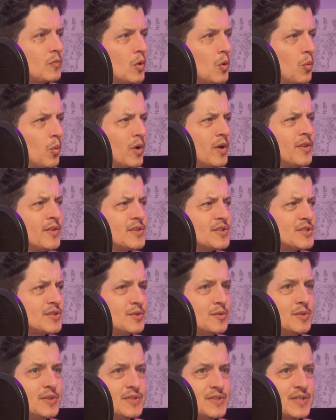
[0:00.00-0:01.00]
one of the
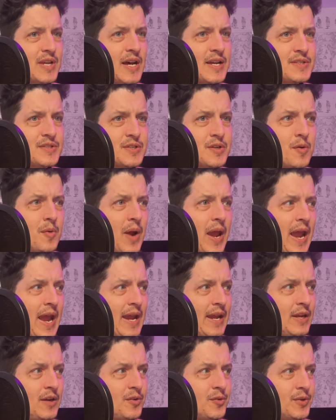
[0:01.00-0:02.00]
students got so
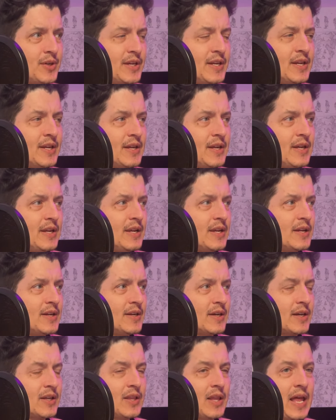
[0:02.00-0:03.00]
angry in a
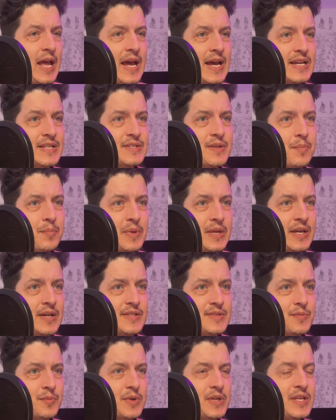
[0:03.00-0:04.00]
class
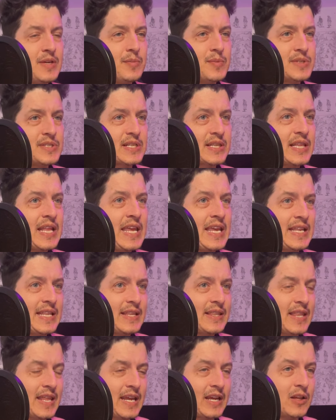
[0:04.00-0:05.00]
because when he was late,
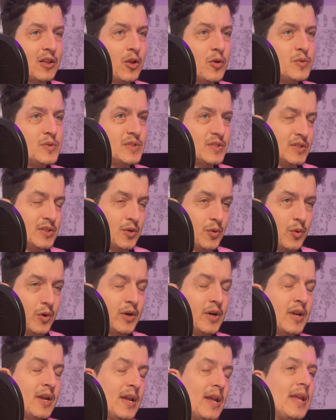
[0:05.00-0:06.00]
they closed the
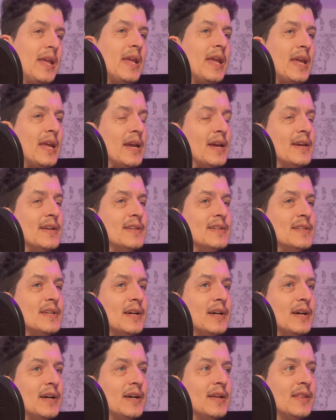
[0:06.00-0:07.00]
door and
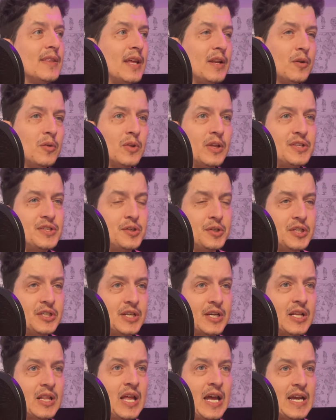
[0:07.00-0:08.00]
they don't let you into
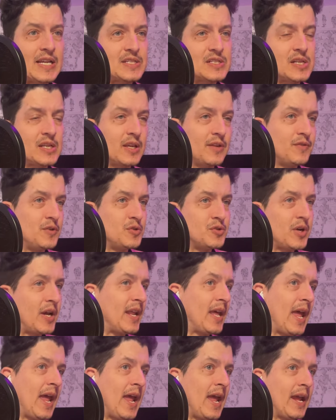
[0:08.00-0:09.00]
class. Like, if you try
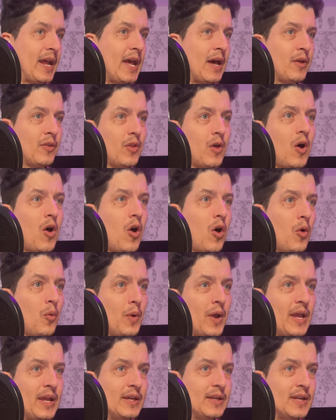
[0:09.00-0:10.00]
to hang out in the
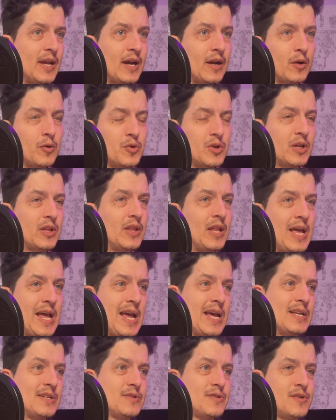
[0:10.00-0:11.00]
hallway and not go to
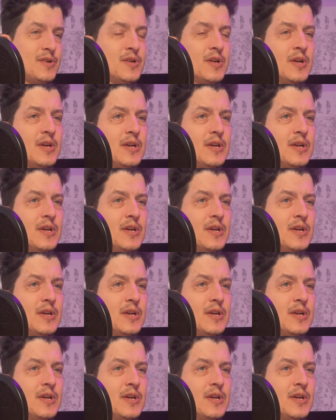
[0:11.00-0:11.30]
class, or